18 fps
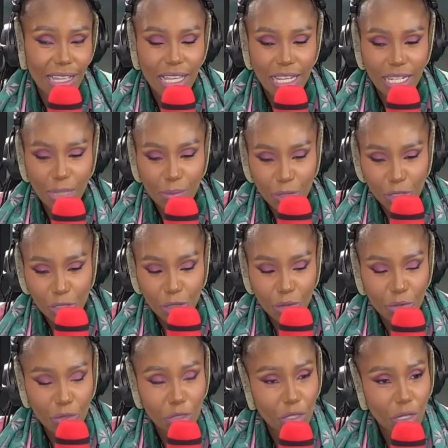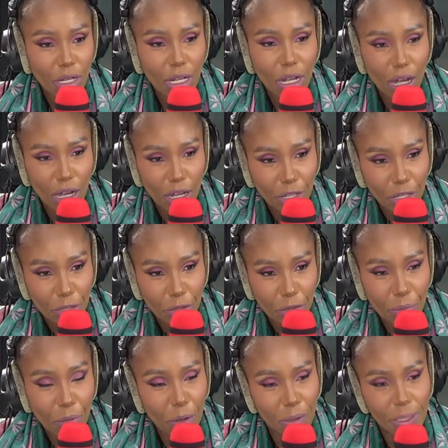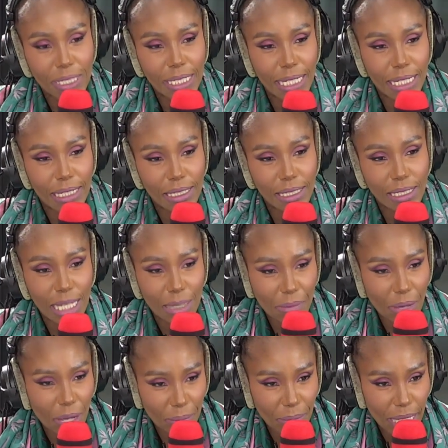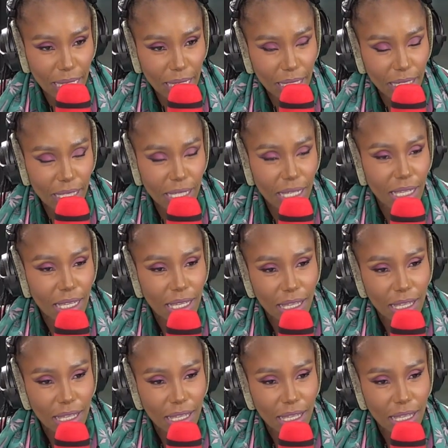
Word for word: Yeah. Number two, do not argue politics in public. Yeah.